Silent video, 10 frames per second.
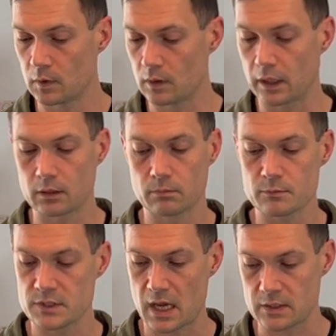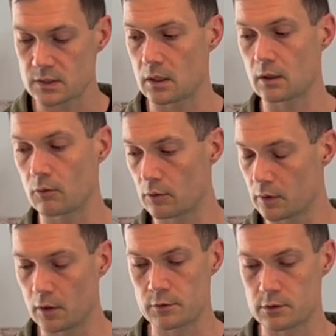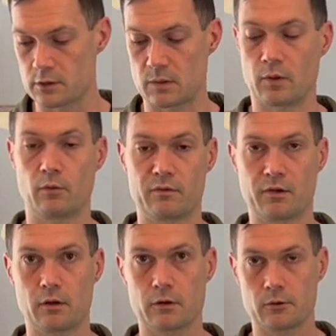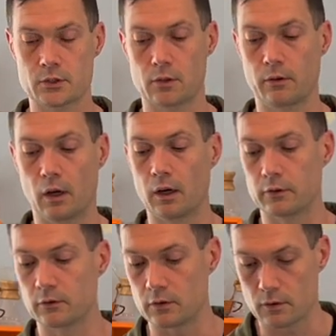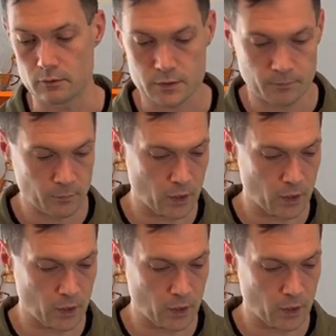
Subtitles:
like Sastic or Ghost or something with Velcro sewn on to use.